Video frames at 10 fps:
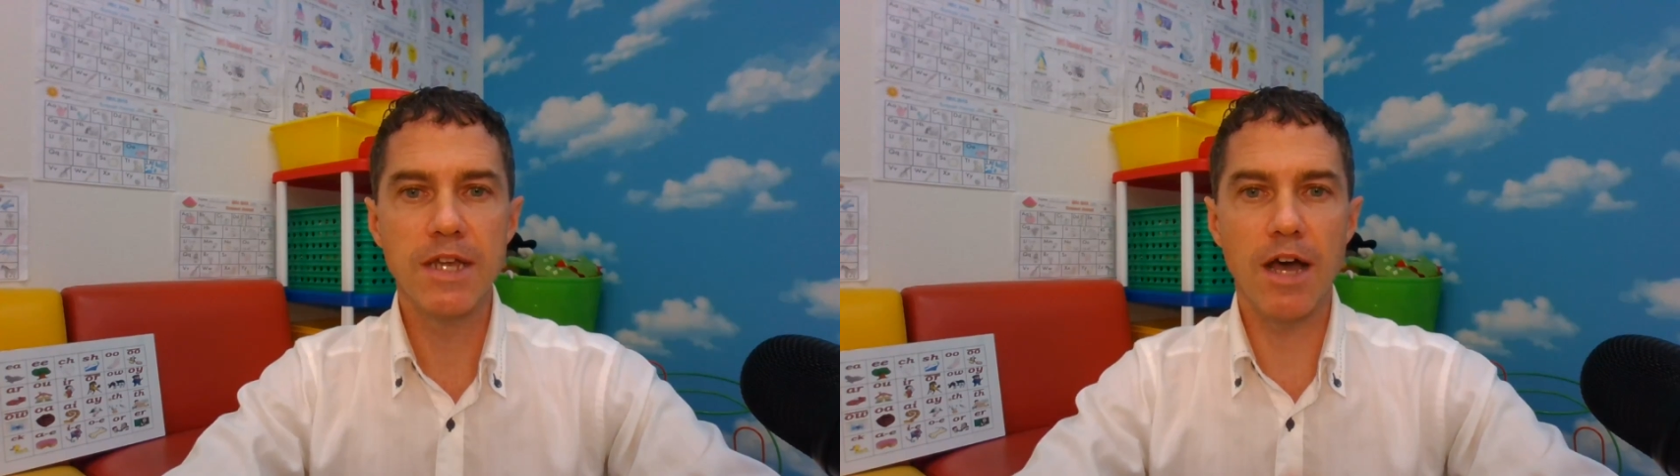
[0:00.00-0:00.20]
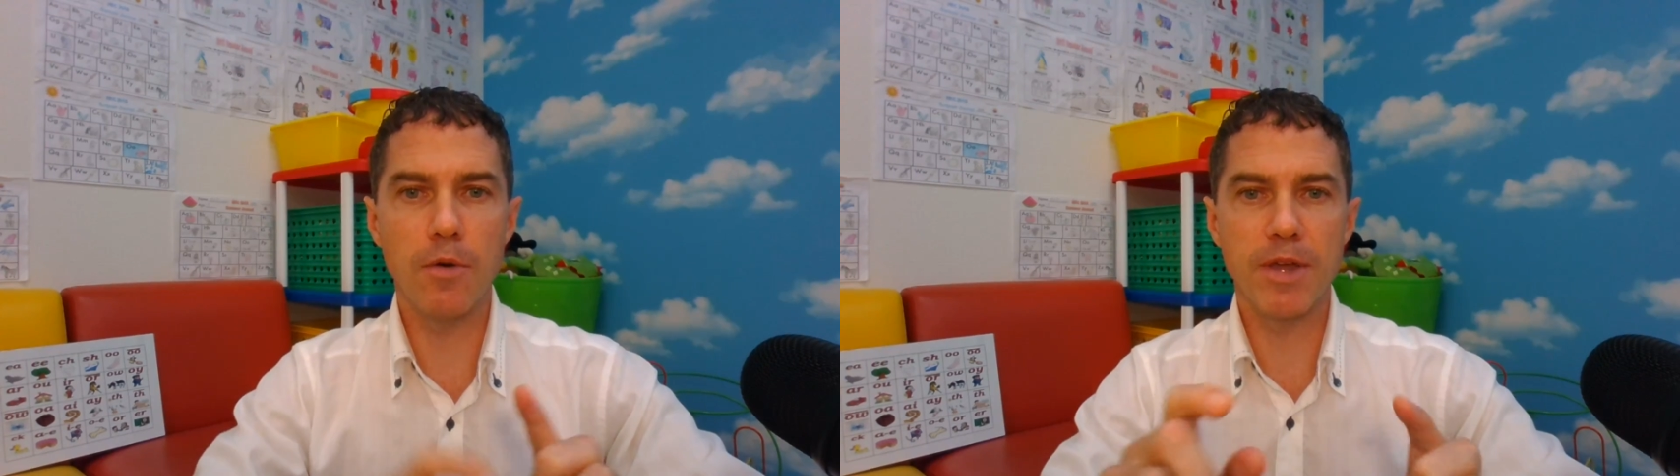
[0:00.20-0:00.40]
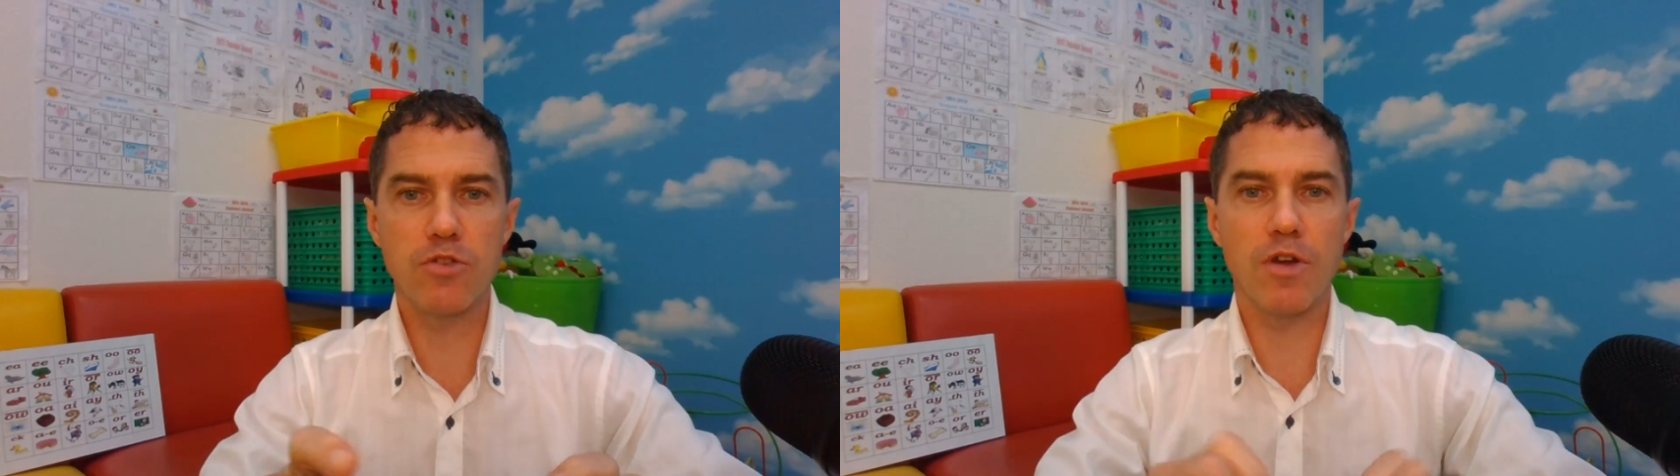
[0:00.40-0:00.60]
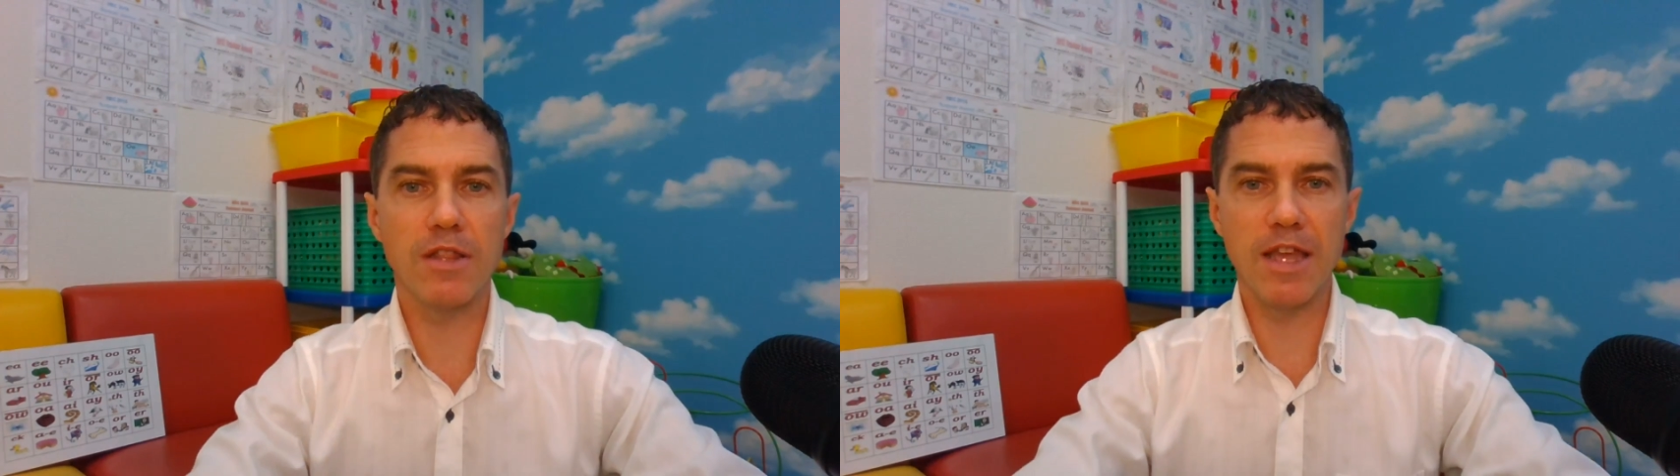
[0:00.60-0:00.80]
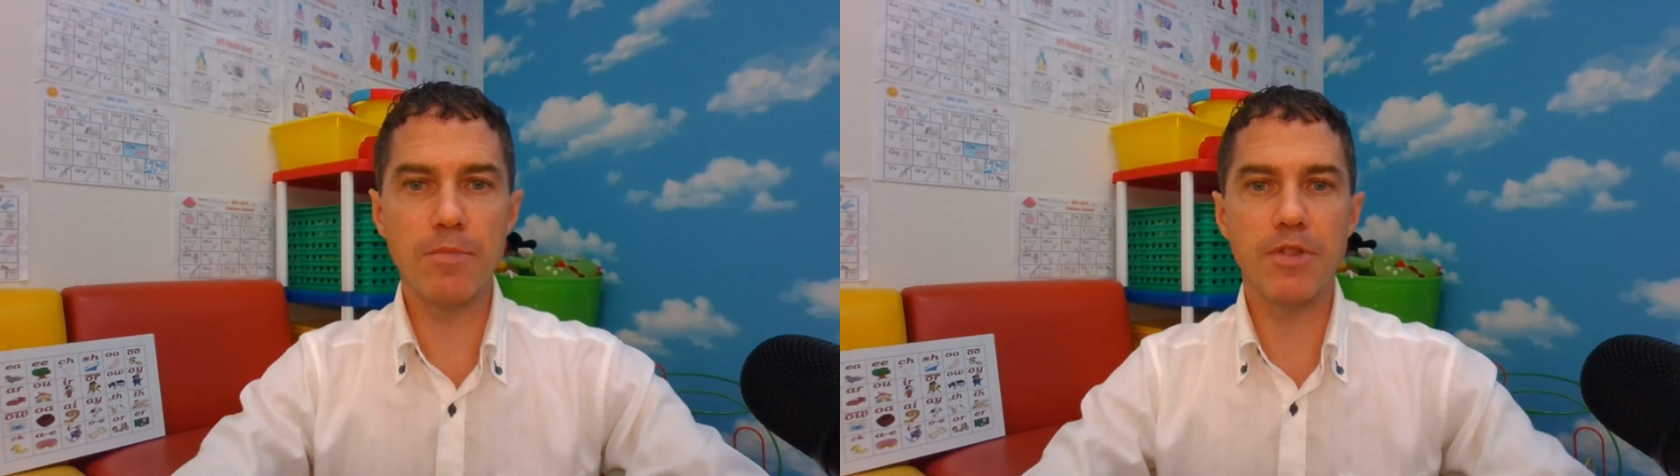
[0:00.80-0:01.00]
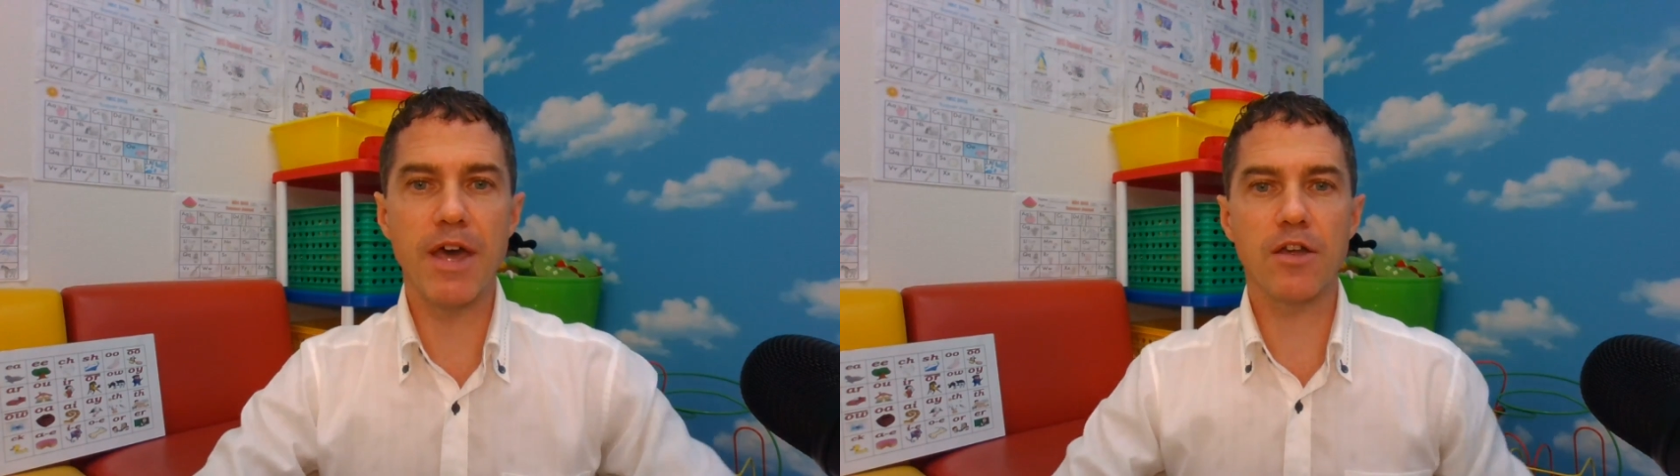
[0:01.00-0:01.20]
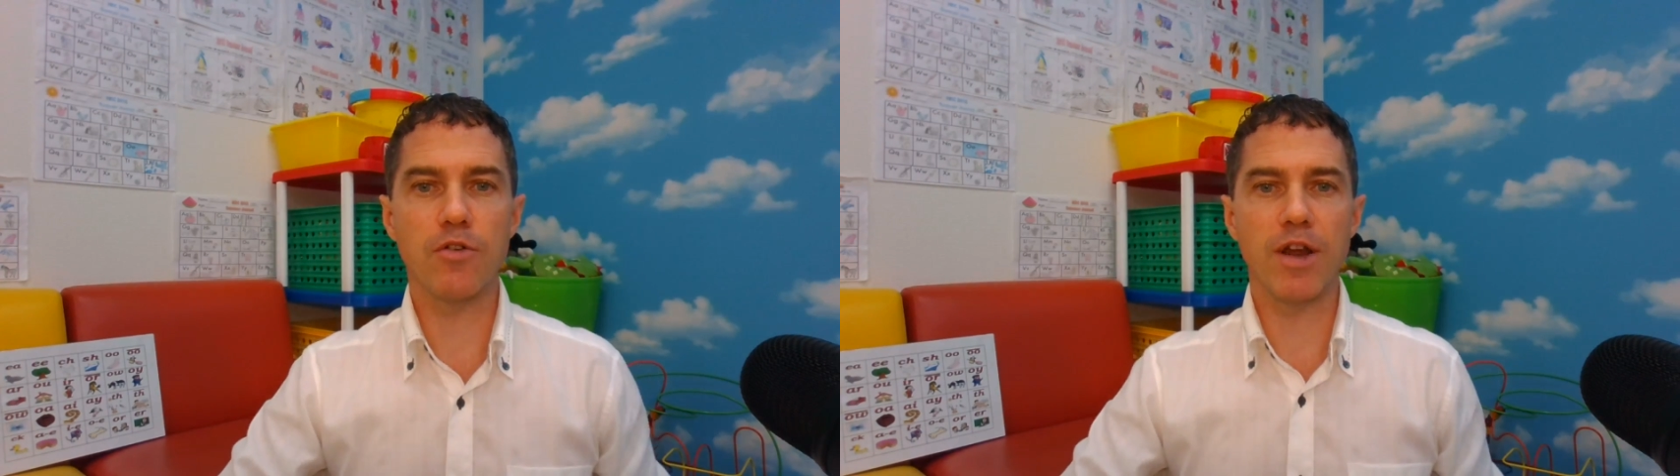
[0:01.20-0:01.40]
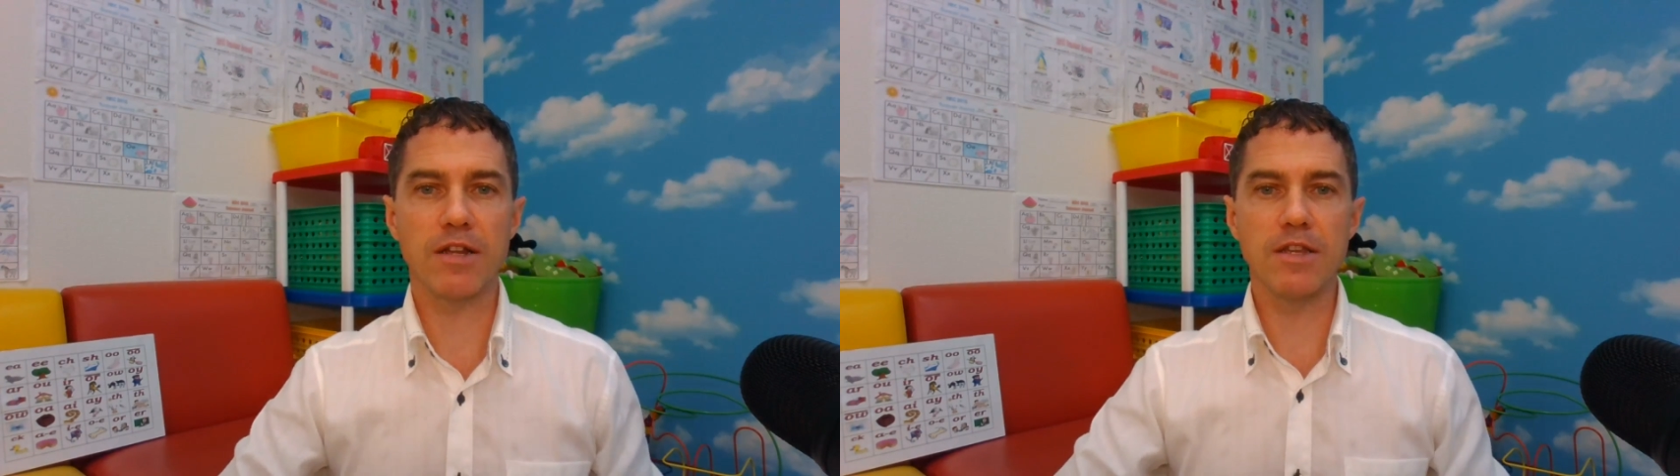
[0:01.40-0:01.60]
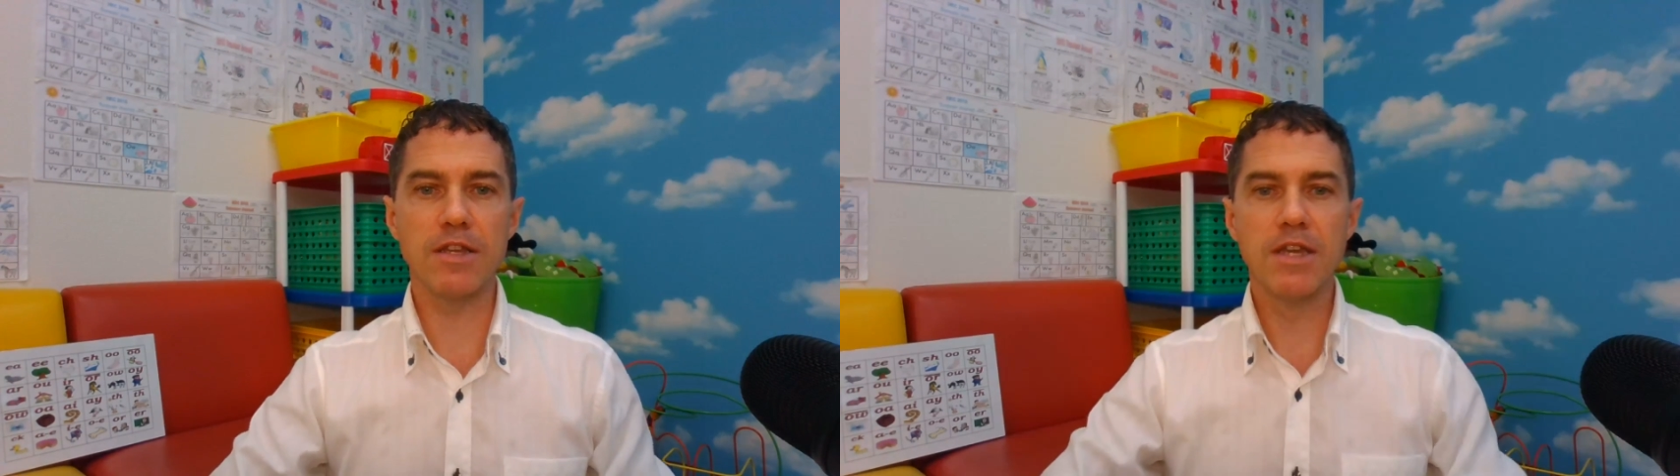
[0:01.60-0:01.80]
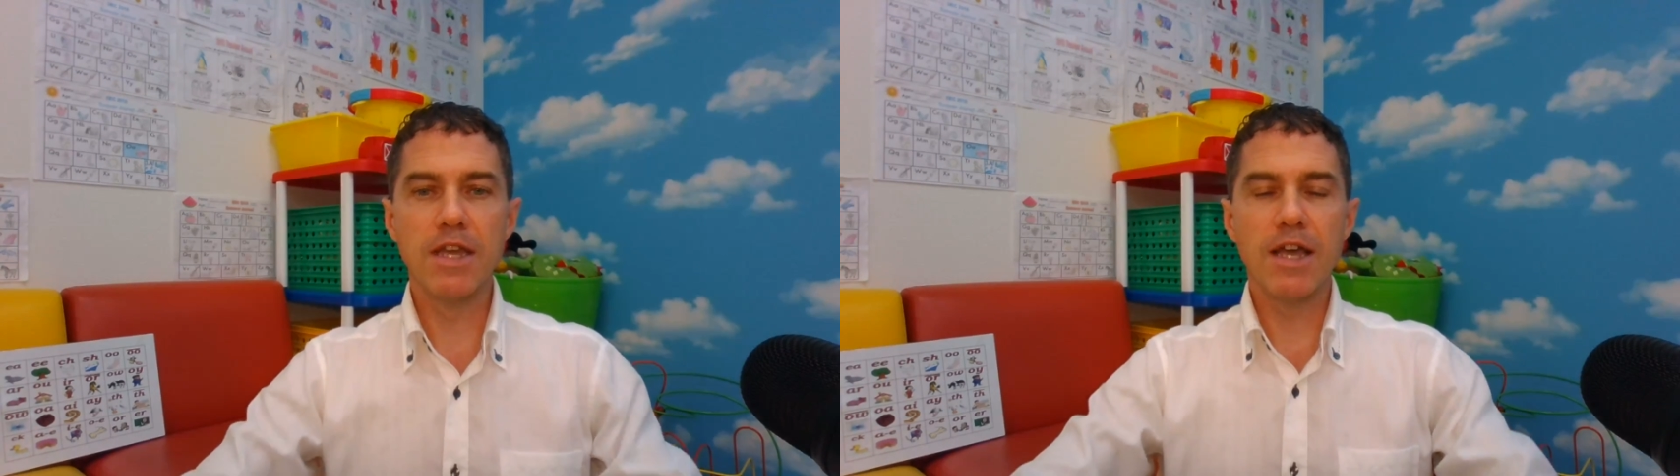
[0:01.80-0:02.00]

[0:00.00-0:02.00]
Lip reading: I'll make sure I label that correctly.